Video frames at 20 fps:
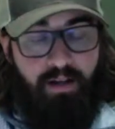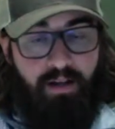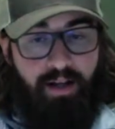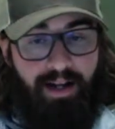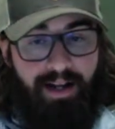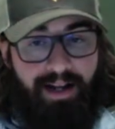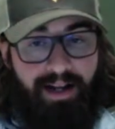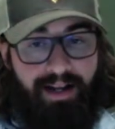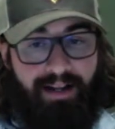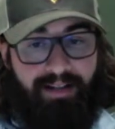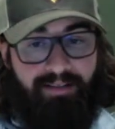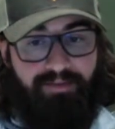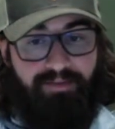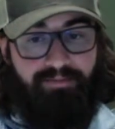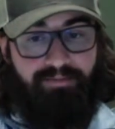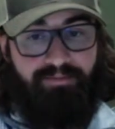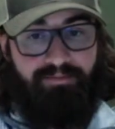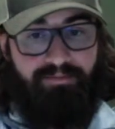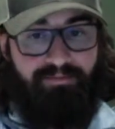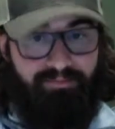uh,
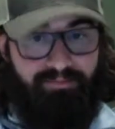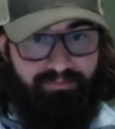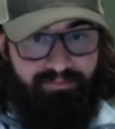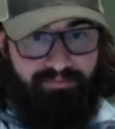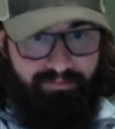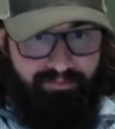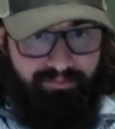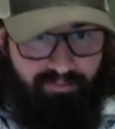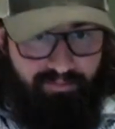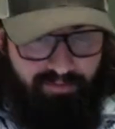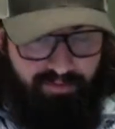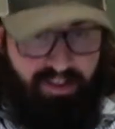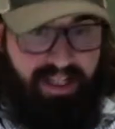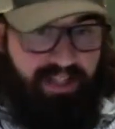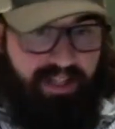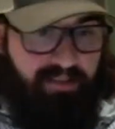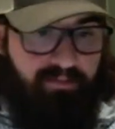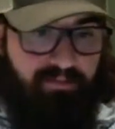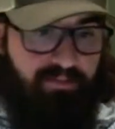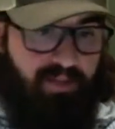
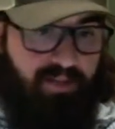feet.